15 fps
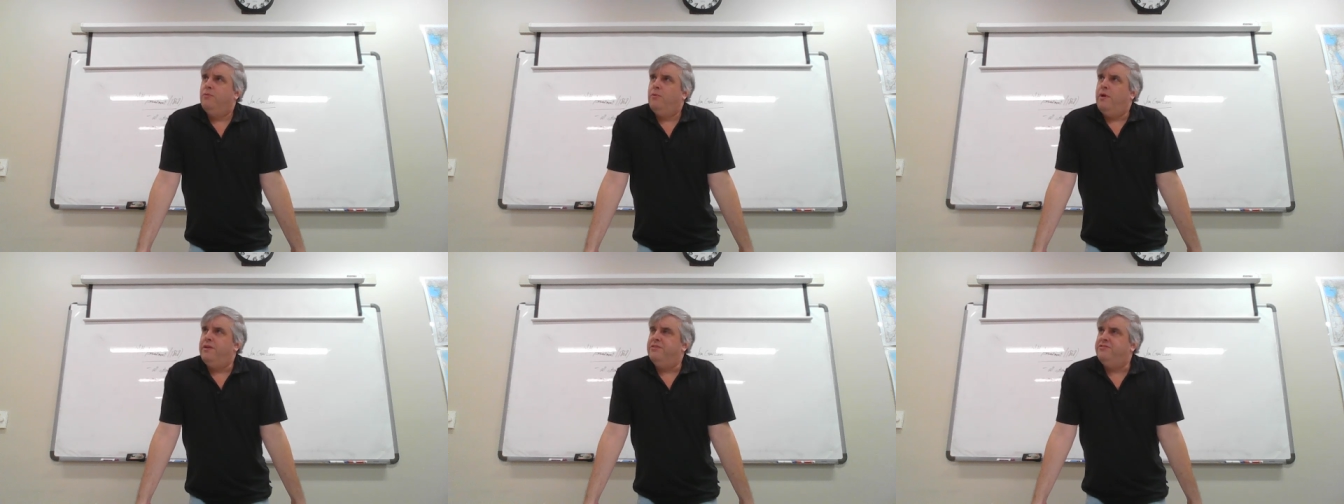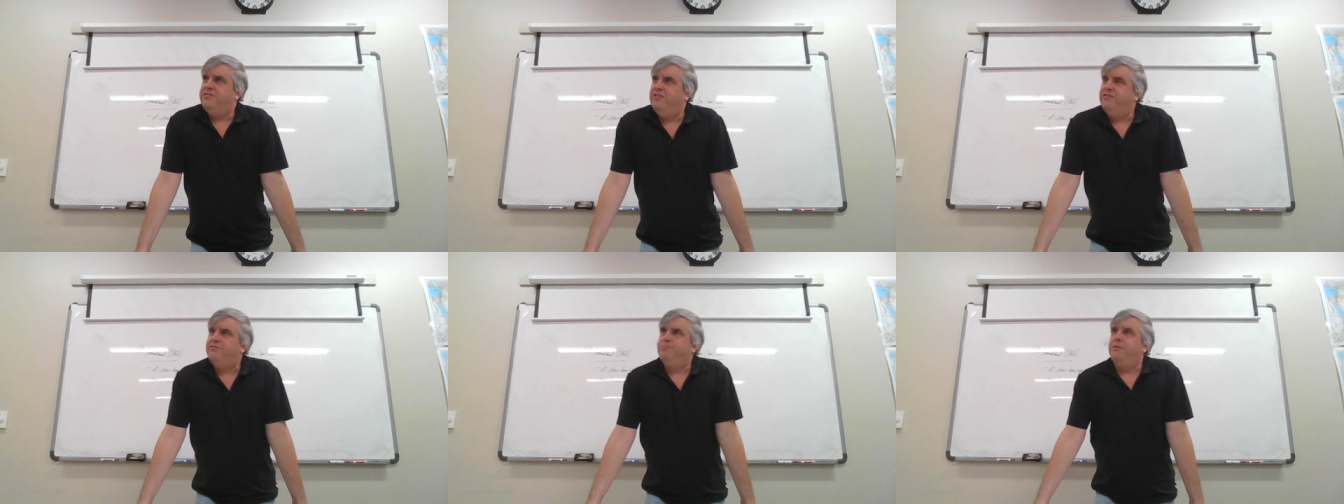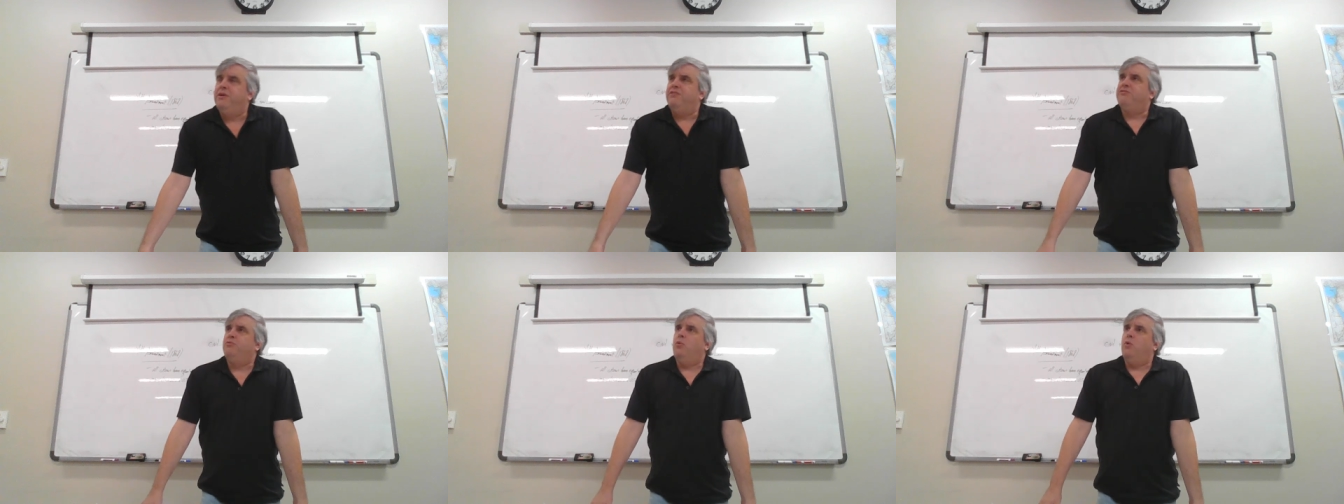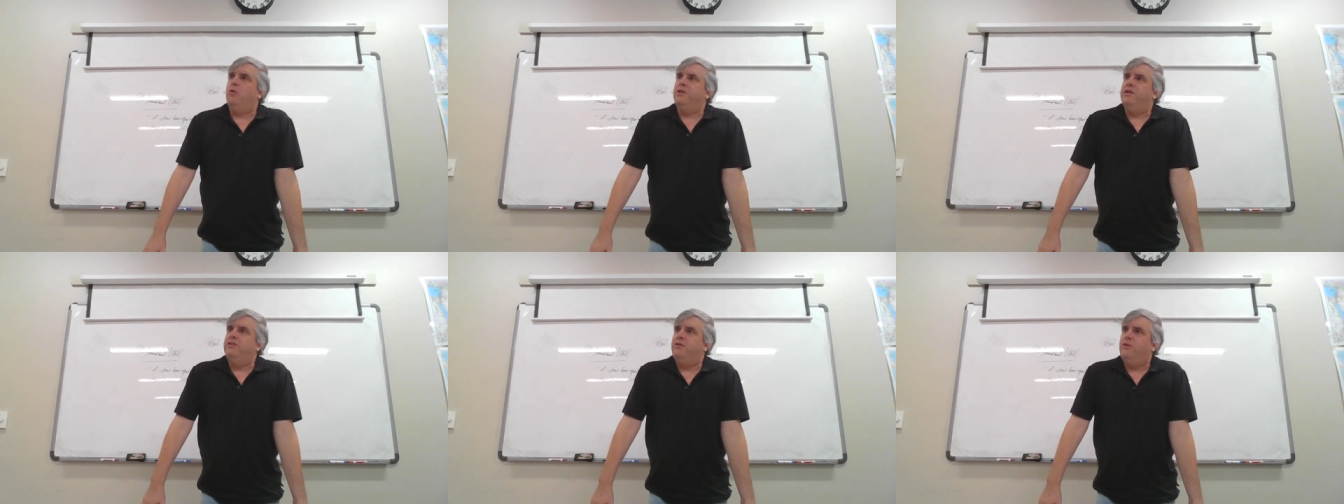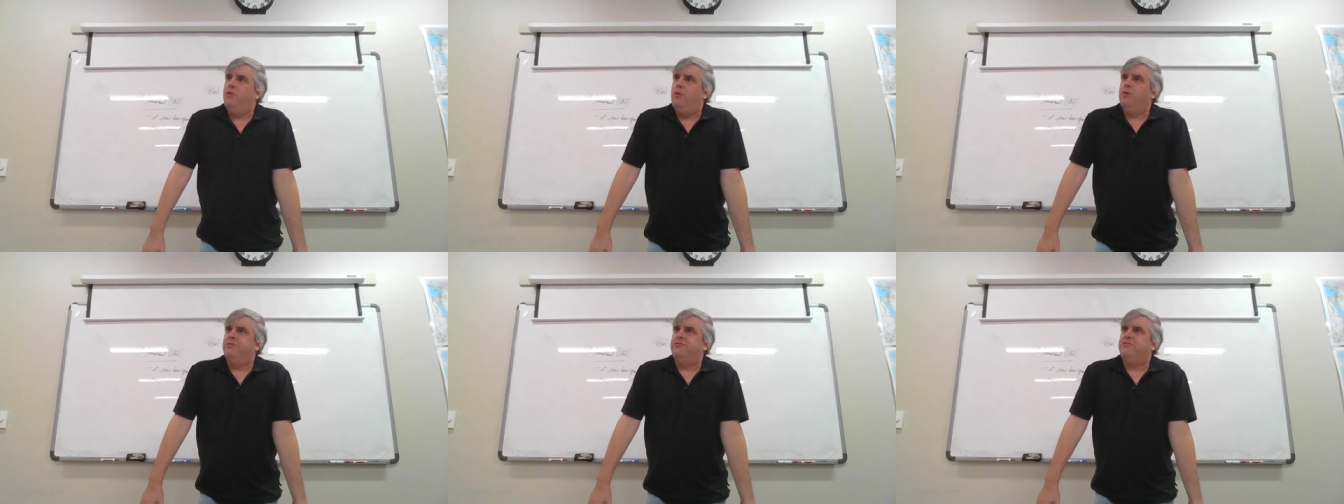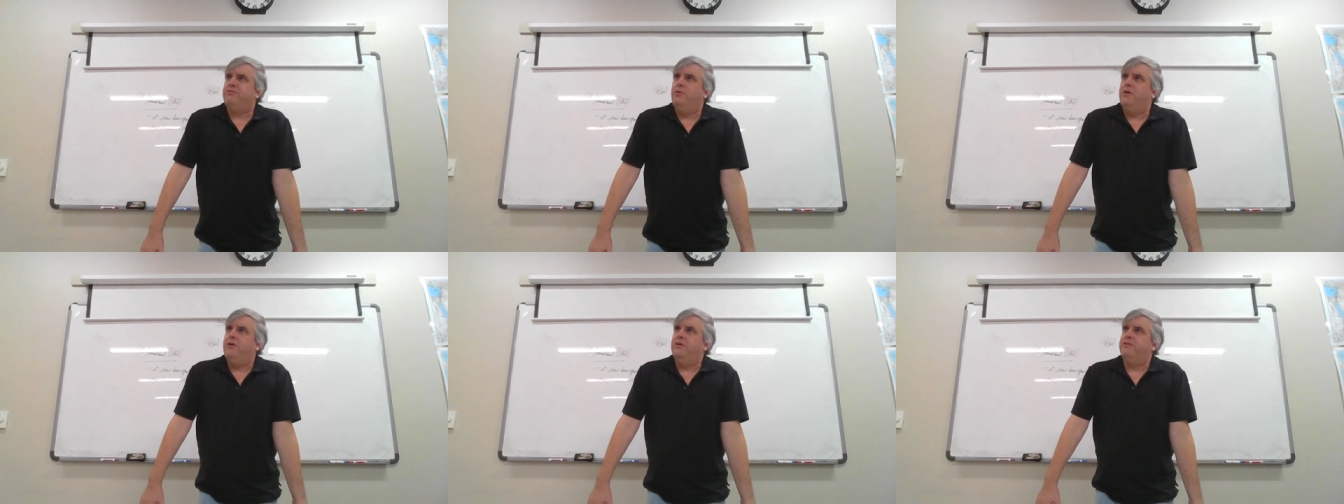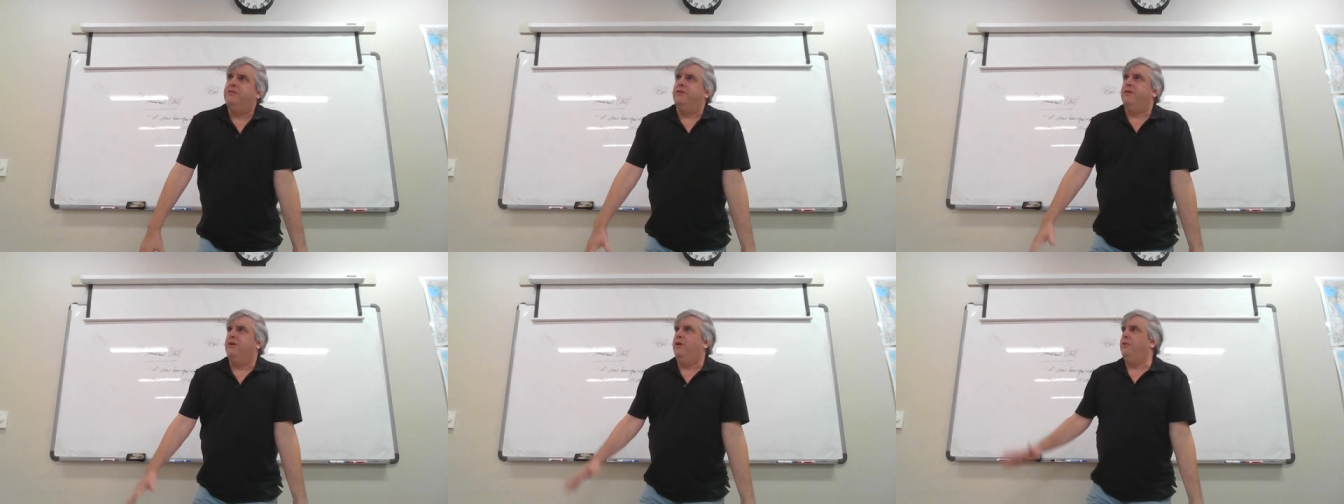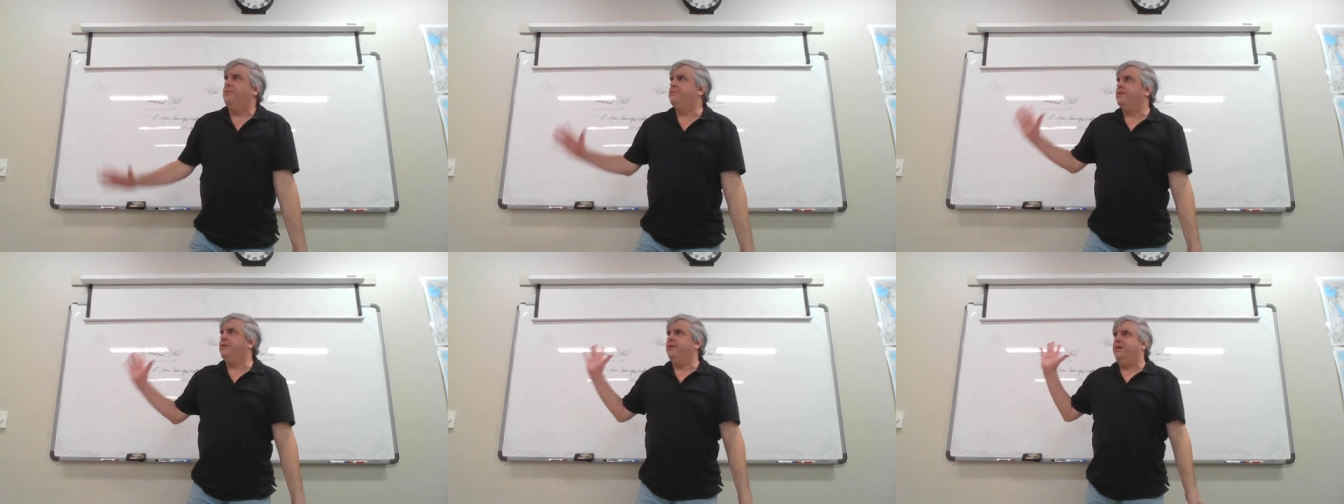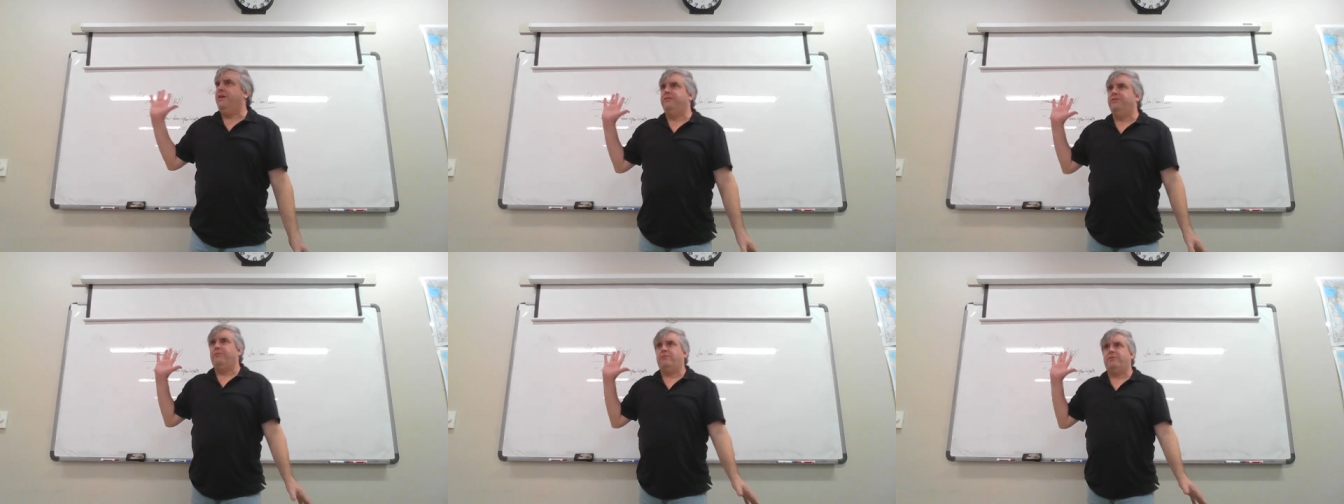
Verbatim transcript: witnesses being sworn into court swear to oath to God, you're